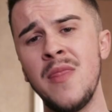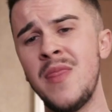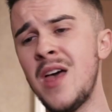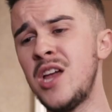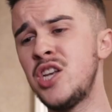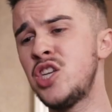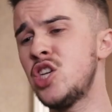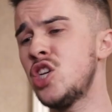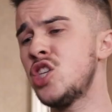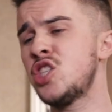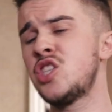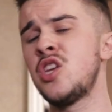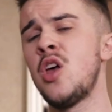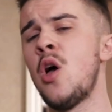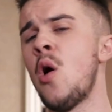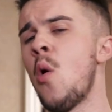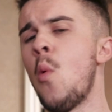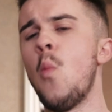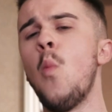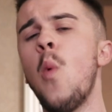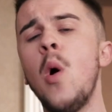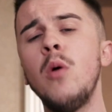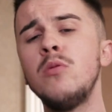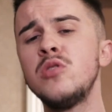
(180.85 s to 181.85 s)
that just
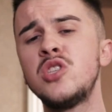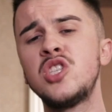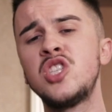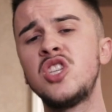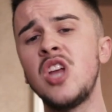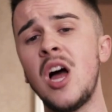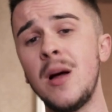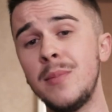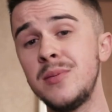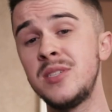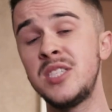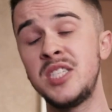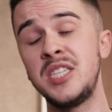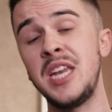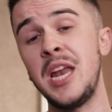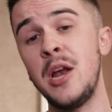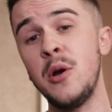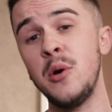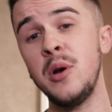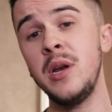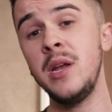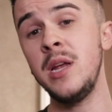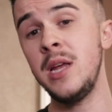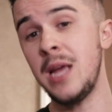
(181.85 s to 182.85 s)
won't stop
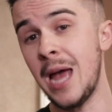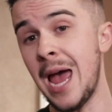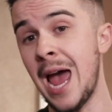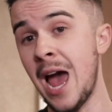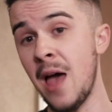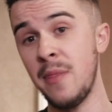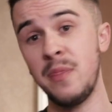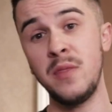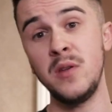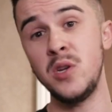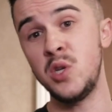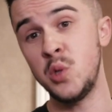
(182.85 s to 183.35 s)
staring at the